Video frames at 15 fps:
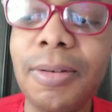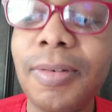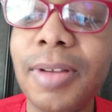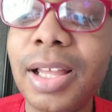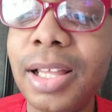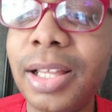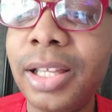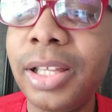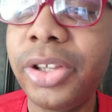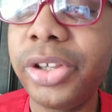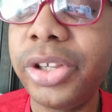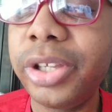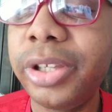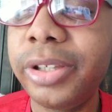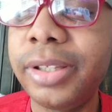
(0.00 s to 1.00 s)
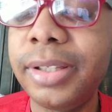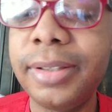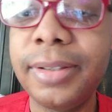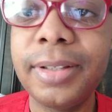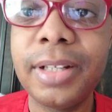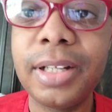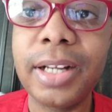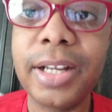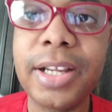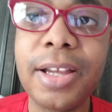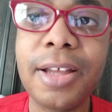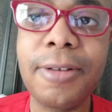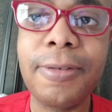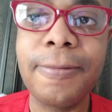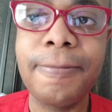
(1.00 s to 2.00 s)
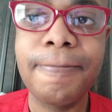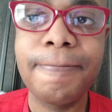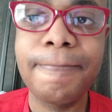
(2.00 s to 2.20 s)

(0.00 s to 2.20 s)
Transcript: uh, there you go.